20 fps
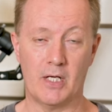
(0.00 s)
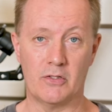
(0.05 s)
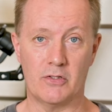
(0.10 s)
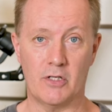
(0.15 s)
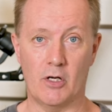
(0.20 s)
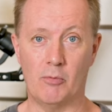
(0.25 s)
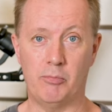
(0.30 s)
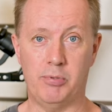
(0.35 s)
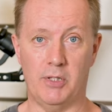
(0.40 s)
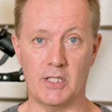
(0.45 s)

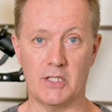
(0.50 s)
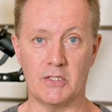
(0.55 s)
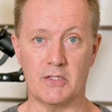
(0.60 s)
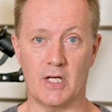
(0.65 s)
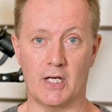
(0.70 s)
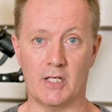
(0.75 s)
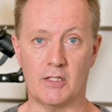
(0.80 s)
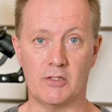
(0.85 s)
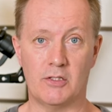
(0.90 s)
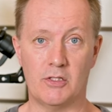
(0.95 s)
So
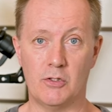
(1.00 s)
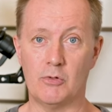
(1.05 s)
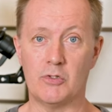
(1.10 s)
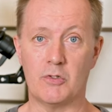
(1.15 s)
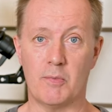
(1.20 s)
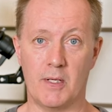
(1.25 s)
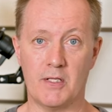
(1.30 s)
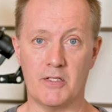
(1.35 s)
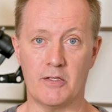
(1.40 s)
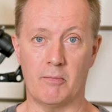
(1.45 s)
please uh, do
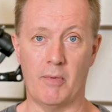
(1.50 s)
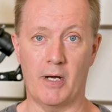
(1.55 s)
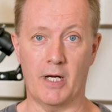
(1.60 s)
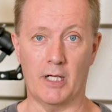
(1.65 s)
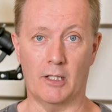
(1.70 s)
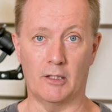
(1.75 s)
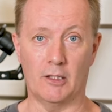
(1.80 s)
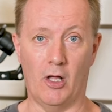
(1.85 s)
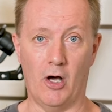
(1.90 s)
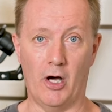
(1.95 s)
spend some
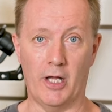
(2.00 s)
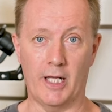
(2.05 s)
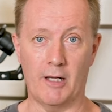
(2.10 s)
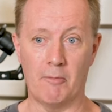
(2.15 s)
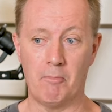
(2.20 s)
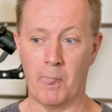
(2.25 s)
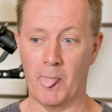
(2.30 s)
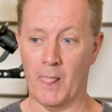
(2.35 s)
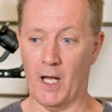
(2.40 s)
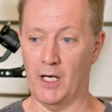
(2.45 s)
money on
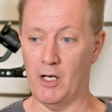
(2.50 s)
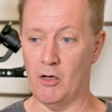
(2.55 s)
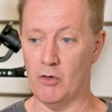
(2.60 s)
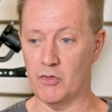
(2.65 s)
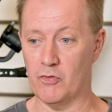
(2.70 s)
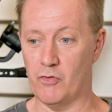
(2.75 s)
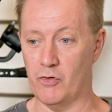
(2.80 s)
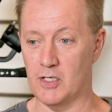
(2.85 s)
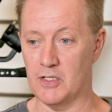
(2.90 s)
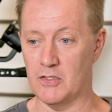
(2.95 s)
lighting. I know
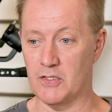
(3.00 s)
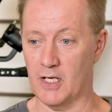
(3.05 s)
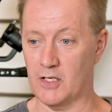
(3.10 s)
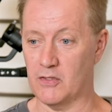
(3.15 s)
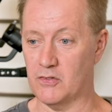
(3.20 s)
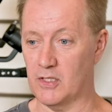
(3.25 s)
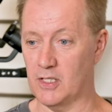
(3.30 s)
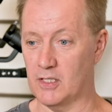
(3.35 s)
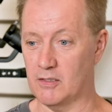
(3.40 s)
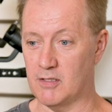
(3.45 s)
it's very
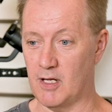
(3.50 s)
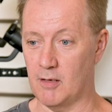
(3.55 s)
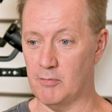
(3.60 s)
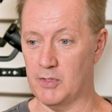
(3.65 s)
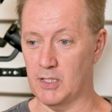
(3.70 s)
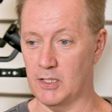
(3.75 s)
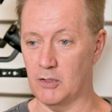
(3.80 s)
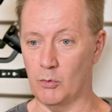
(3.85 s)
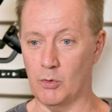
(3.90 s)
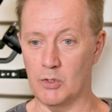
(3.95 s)
sexy and
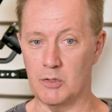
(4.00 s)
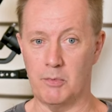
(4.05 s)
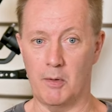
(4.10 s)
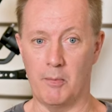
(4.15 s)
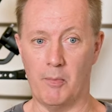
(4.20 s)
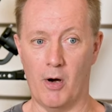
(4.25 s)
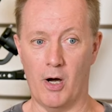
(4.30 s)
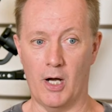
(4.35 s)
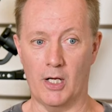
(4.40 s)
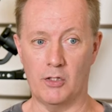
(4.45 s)
tempting to always be
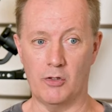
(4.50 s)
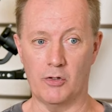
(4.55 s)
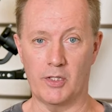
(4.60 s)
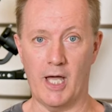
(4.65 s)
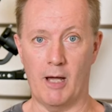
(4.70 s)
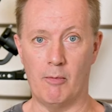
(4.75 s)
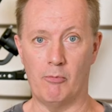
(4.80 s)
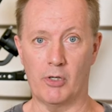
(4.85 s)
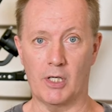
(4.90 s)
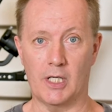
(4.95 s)
buying new
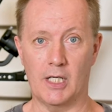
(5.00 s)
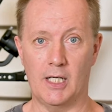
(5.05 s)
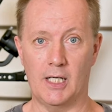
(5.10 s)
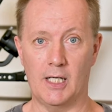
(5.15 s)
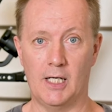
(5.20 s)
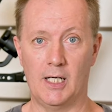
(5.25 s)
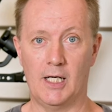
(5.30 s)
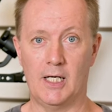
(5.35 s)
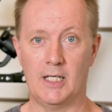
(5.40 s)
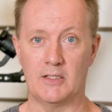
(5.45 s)
camera
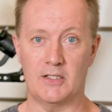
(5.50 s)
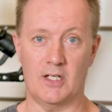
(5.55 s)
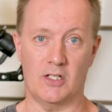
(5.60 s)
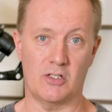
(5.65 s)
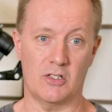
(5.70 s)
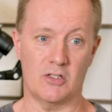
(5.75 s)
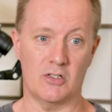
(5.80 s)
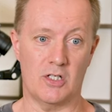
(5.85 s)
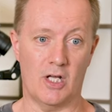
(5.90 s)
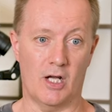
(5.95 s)
gear,
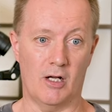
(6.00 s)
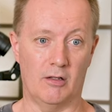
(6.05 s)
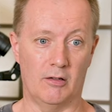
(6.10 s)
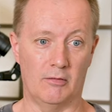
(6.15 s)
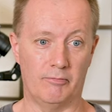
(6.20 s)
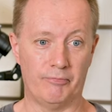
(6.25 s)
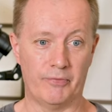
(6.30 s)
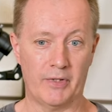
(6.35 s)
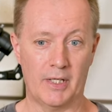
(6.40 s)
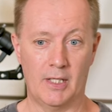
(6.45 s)
such as you
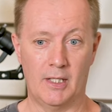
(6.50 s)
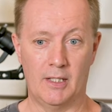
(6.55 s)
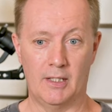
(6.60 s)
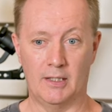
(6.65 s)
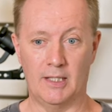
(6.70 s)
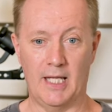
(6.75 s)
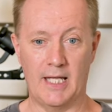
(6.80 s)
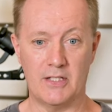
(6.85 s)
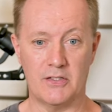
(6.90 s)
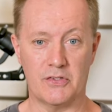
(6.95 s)
know
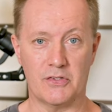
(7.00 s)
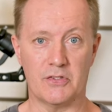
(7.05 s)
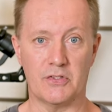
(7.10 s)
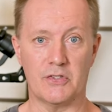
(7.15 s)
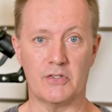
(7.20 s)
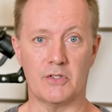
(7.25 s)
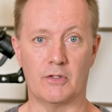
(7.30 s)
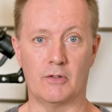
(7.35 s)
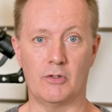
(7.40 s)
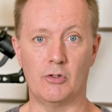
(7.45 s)

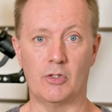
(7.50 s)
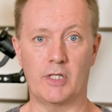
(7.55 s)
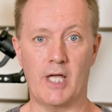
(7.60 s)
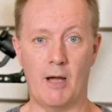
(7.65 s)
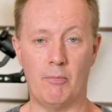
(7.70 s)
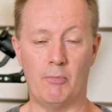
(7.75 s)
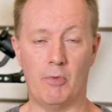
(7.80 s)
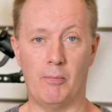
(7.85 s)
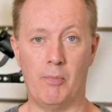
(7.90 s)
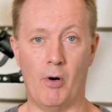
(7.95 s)
lenses and new
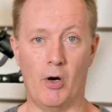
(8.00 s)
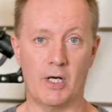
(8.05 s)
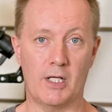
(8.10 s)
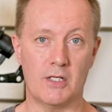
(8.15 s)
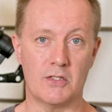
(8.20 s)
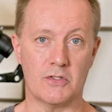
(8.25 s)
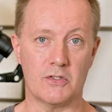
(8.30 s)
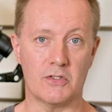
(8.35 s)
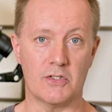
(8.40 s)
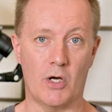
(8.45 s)
camera
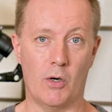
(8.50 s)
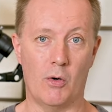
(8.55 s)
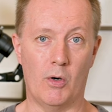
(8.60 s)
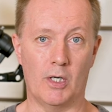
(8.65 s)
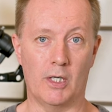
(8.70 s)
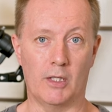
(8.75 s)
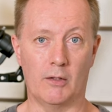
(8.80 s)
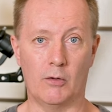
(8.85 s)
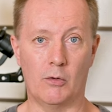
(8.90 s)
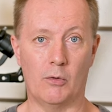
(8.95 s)
bodies and so
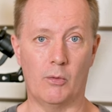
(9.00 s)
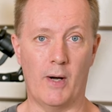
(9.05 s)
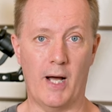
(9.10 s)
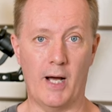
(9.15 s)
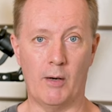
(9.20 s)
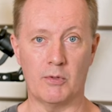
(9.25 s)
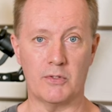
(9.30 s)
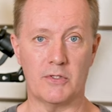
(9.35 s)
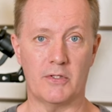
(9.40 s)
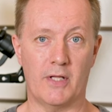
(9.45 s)
on. And oh
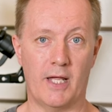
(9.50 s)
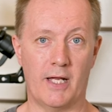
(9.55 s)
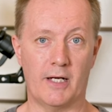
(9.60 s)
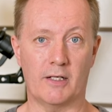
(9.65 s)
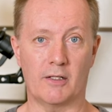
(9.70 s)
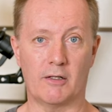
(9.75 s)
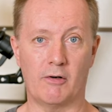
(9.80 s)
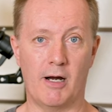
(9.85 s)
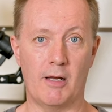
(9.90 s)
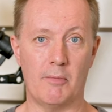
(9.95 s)
wow, wasn't that
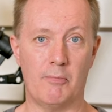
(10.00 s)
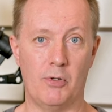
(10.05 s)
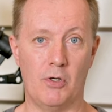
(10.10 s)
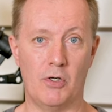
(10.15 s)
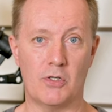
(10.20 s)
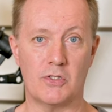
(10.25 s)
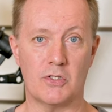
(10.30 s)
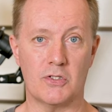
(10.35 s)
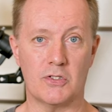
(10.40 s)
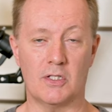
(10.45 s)
a great
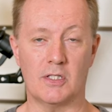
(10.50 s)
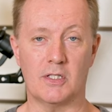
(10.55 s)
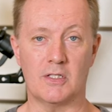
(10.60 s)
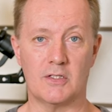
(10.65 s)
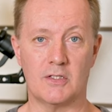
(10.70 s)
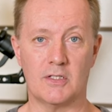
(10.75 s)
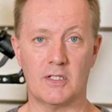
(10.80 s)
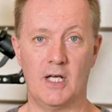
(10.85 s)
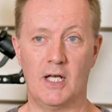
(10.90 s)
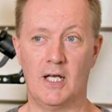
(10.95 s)
purchase? And
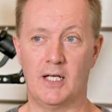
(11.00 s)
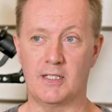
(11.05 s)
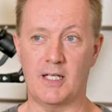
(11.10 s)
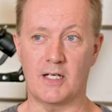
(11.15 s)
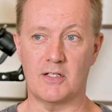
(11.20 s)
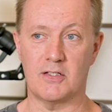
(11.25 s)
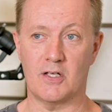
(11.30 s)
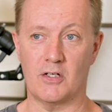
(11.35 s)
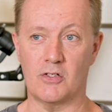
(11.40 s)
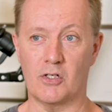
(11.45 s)
it's
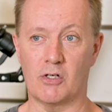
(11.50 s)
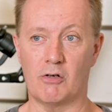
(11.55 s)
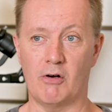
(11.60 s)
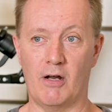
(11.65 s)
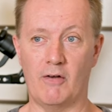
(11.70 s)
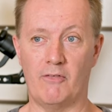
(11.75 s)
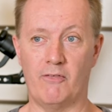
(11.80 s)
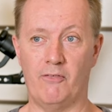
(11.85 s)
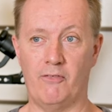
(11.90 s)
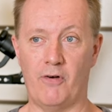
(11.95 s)
does such a
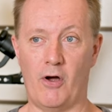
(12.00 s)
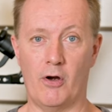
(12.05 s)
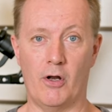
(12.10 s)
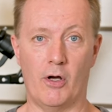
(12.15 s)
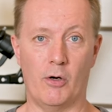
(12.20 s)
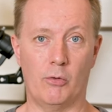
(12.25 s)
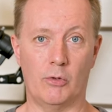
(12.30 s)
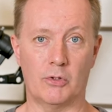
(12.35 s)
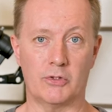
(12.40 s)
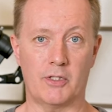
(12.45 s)
great
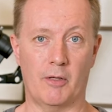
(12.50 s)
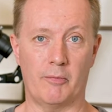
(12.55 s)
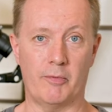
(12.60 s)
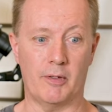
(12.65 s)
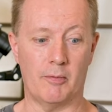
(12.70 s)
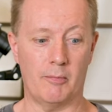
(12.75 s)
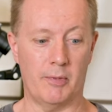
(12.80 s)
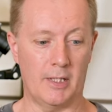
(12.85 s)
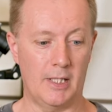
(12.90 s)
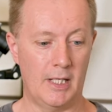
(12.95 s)
photo or
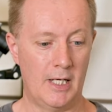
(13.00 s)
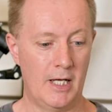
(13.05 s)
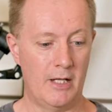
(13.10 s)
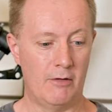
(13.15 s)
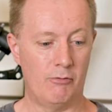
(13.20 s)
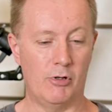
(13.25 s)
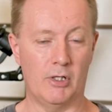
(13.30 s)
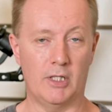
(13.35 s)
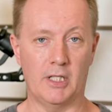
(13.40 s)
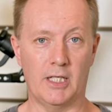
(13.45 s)
something. But
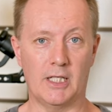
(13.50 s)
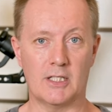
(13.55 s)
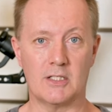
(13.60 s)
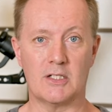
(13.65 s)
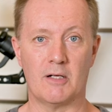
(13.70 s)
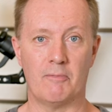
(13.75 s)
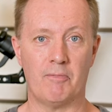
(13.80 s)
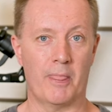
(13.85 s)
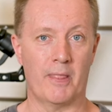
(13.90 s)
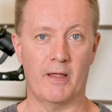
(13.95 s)
really,
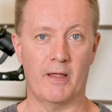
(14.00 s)
it's